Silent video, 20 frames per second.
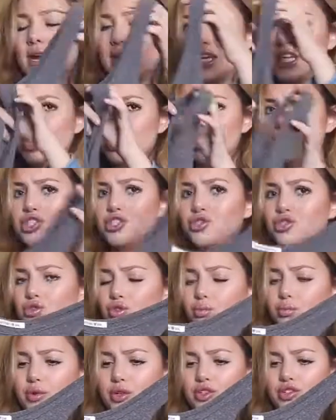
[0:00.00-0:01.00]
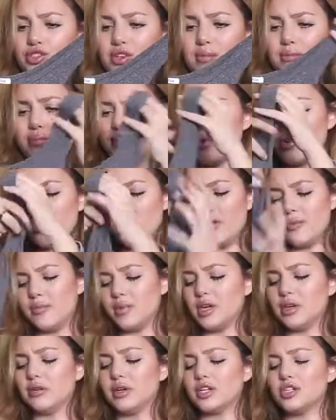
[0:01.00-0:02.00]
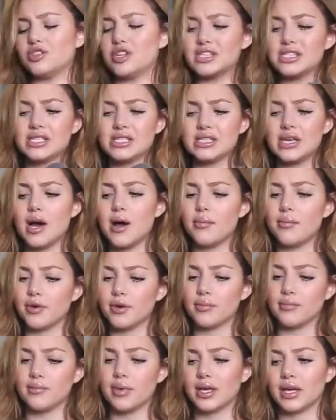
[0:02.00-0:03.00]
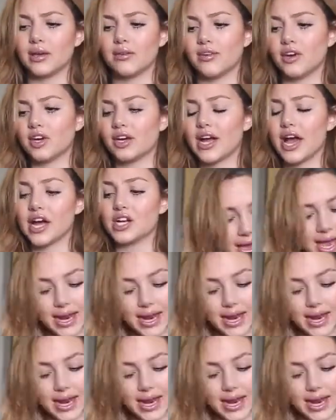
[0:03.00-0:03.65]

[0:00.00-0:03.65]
it's just super simple, but you can dress this up or make it very casual.